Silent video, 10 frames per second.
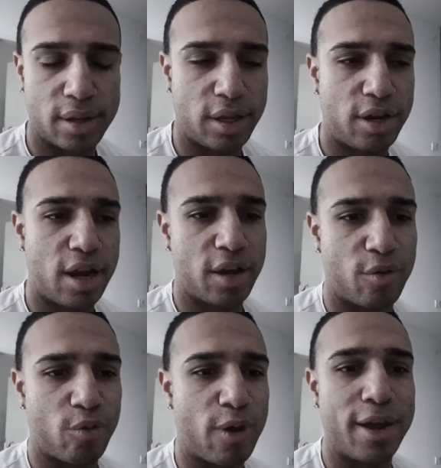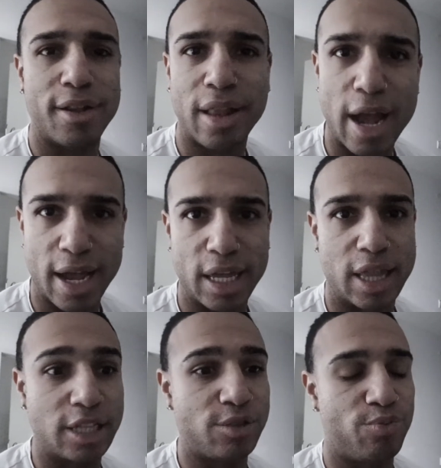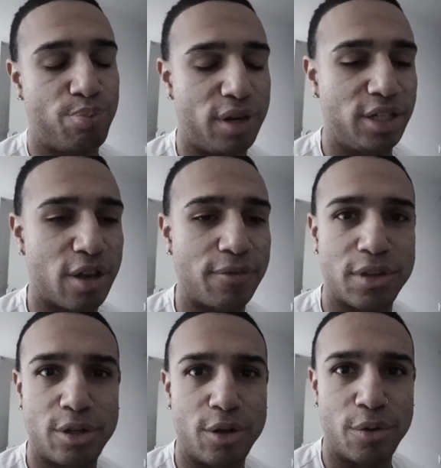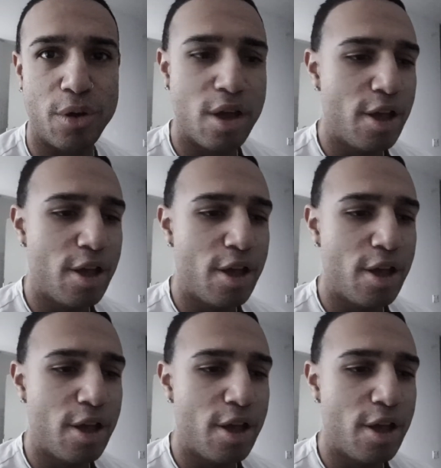Like, you're not going to write a lie. That's pretty tough to do.